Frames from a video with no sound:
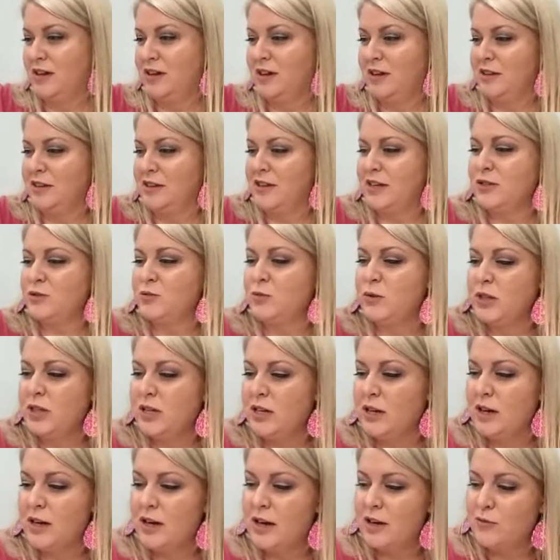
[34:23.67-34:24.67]
That's one thing
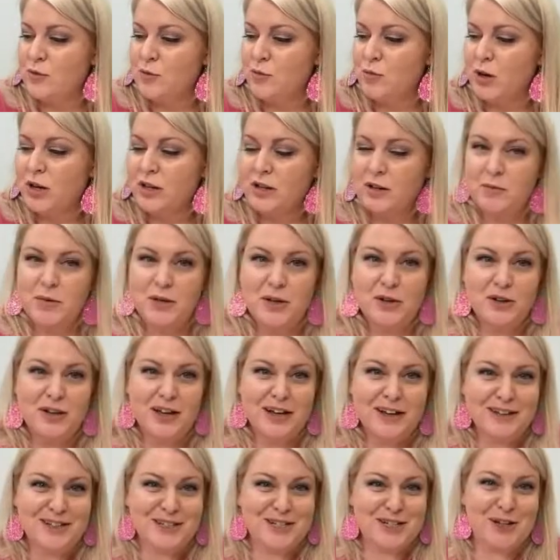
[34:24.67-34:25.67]
I haven't brought up here
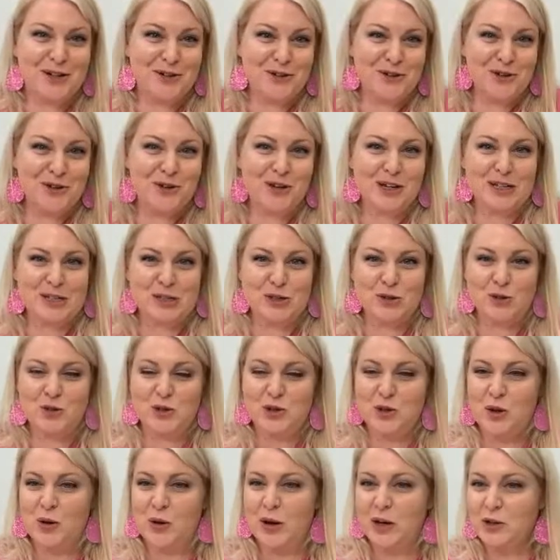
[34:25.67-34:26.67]
yet. So you guys
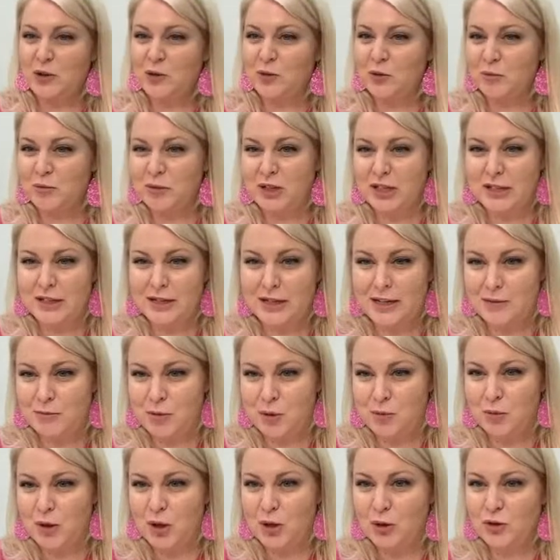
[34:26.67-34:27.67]
know I normally keep a
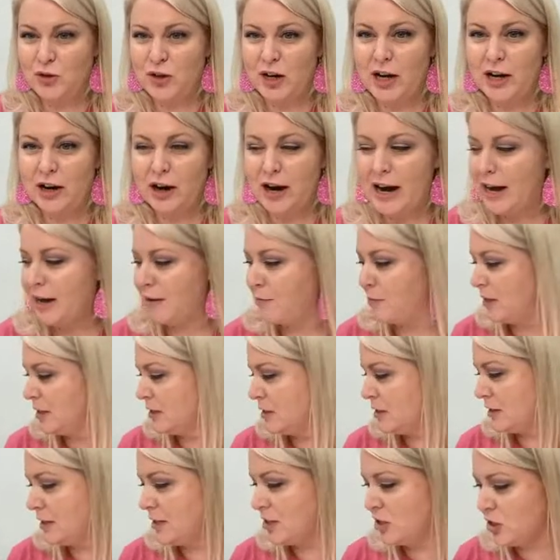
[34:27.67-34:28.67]
blow dryer at my
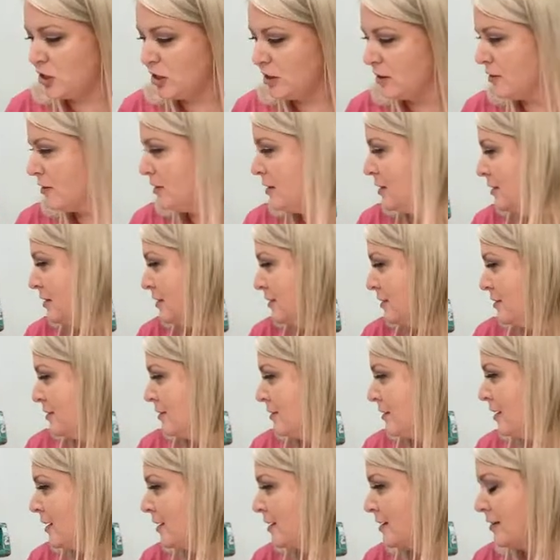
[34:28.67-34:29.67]
station
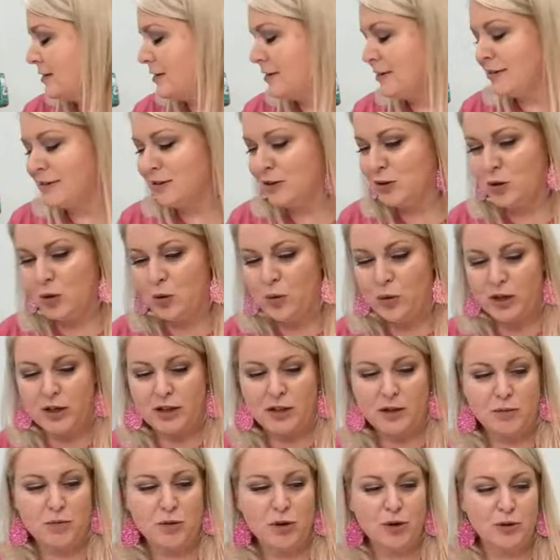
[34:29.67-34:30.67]
and
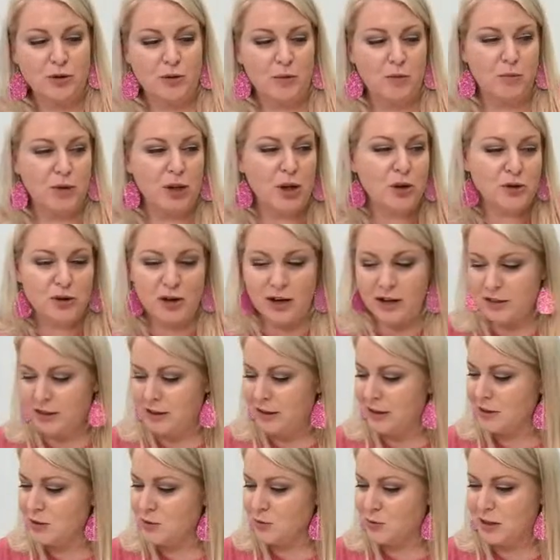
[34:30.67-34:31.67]
quickly blow dry
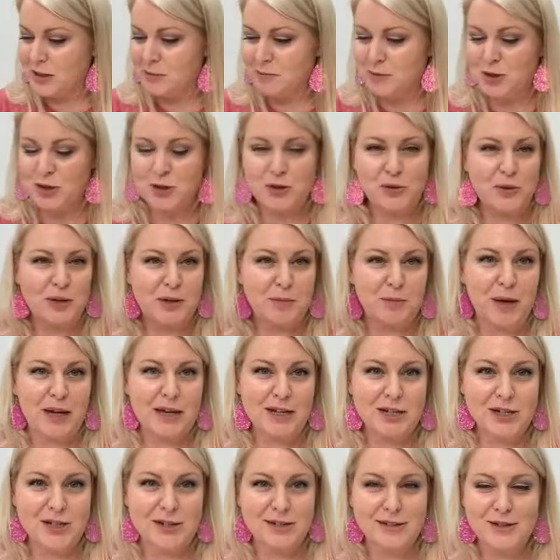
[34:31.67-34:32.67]
things when I'm too
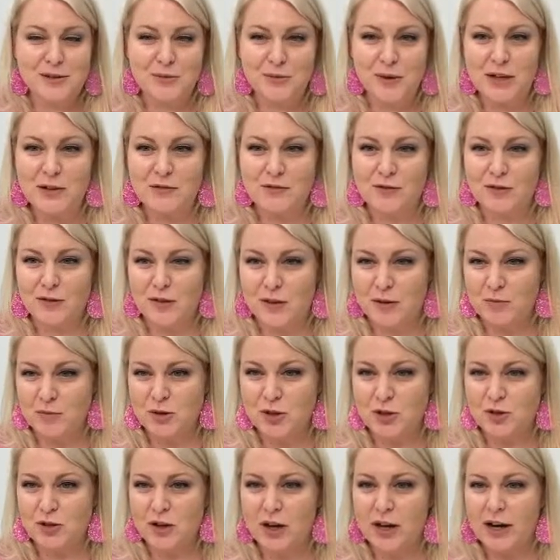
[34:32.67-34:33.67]
impatient to wait for them to
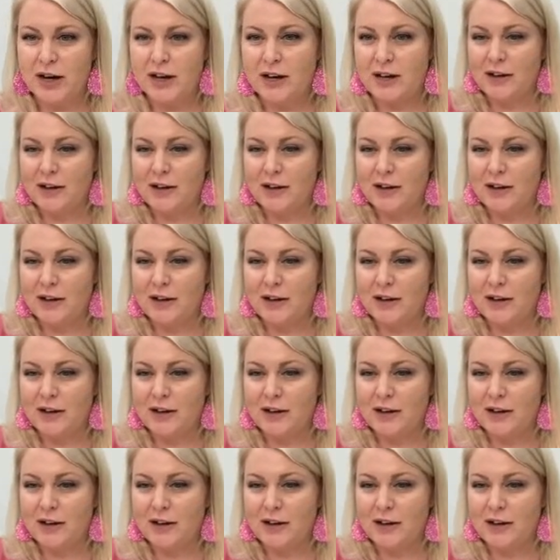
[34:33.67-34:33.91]
dry.